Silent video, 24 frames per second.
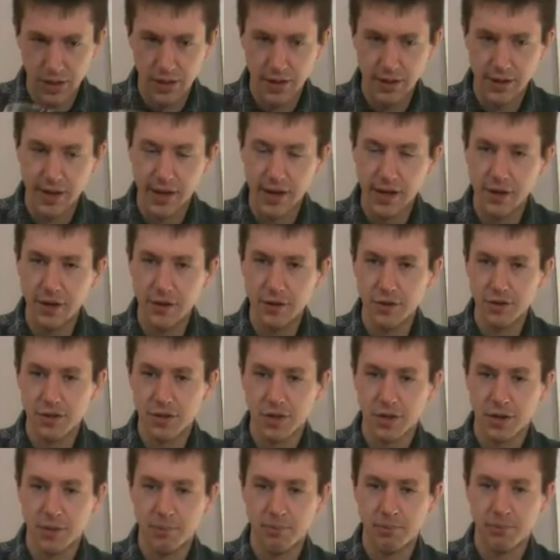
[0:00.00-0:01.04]
and
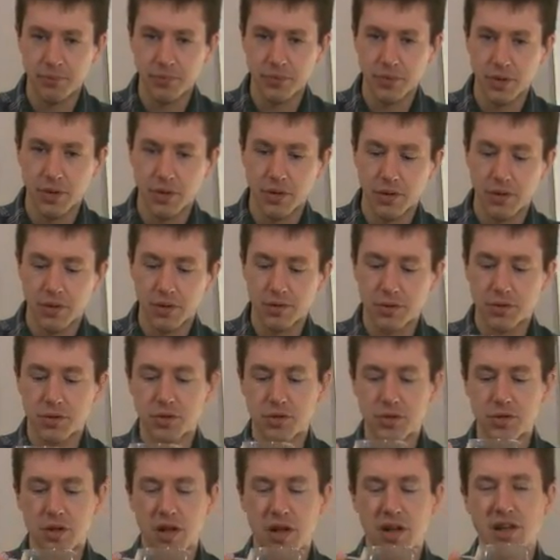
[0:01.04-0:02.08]
a
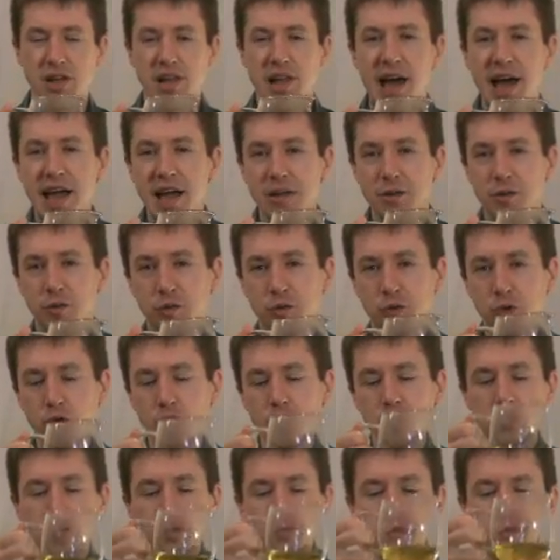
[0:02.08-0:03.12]
light
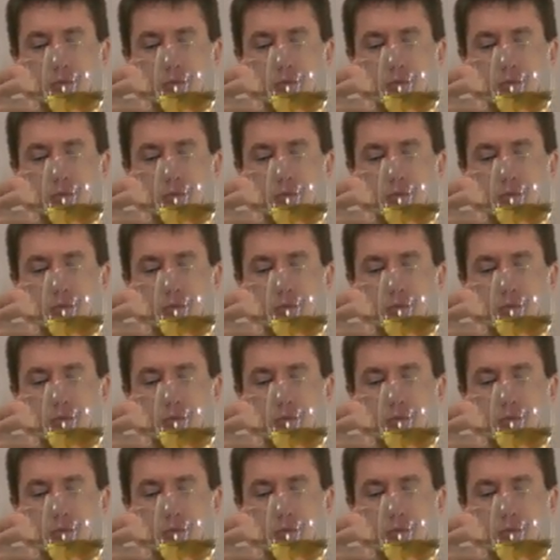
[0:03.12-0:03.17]
floral,